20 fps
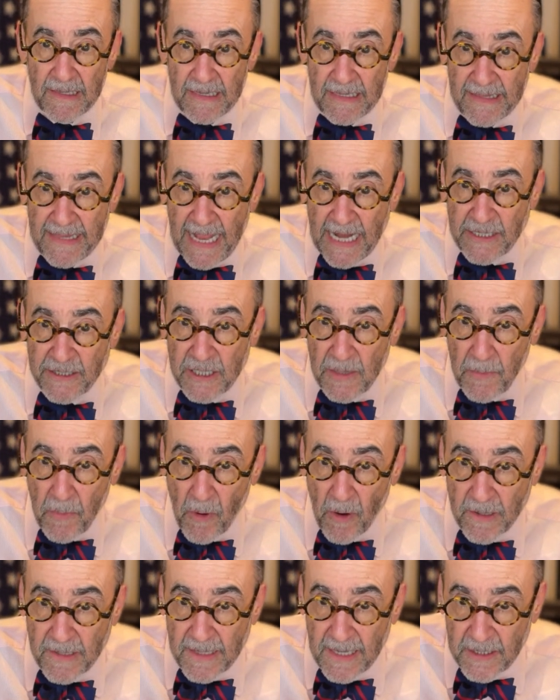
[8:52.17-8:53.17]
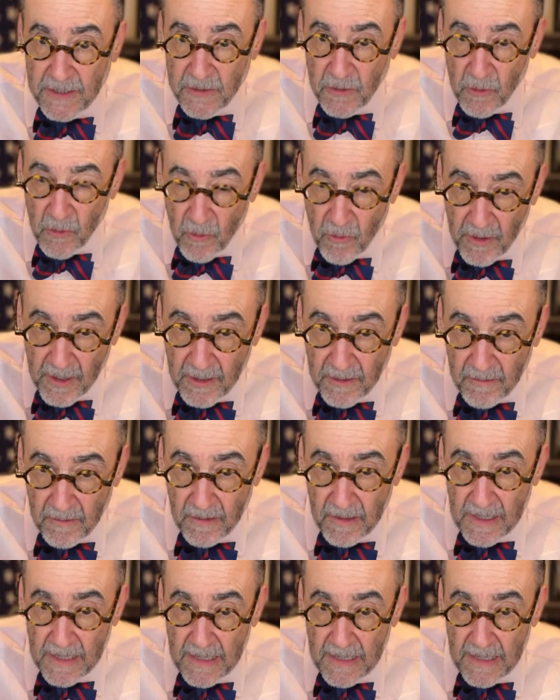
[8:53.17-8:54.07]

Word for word: That's the part that's so critical.